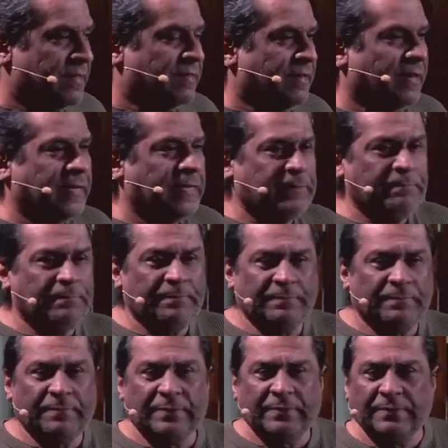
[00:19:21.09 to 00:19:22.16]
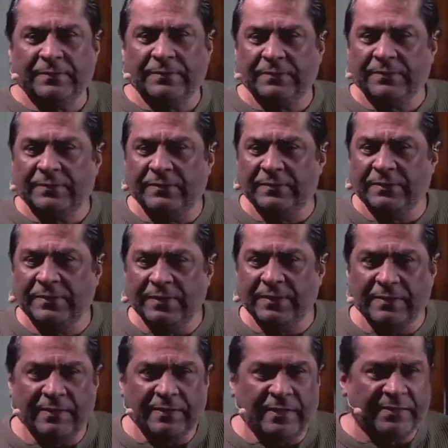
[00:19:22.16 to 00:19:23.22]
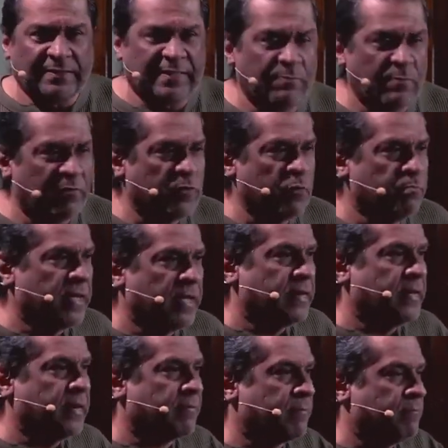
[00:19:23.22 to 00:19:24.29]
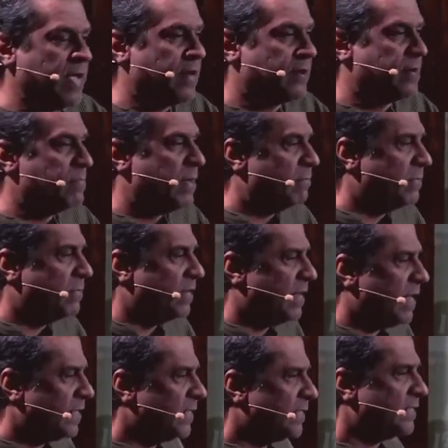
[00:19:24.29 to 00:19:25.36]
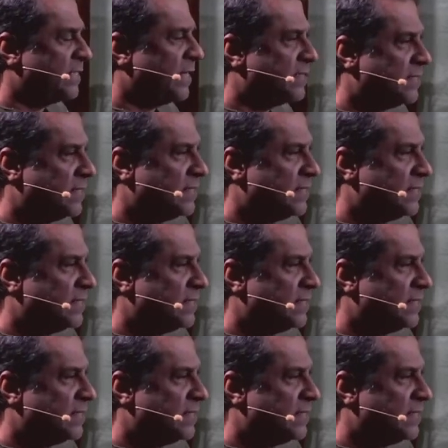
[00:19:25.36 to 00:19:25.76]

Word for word: Some of you may remember Anastasia,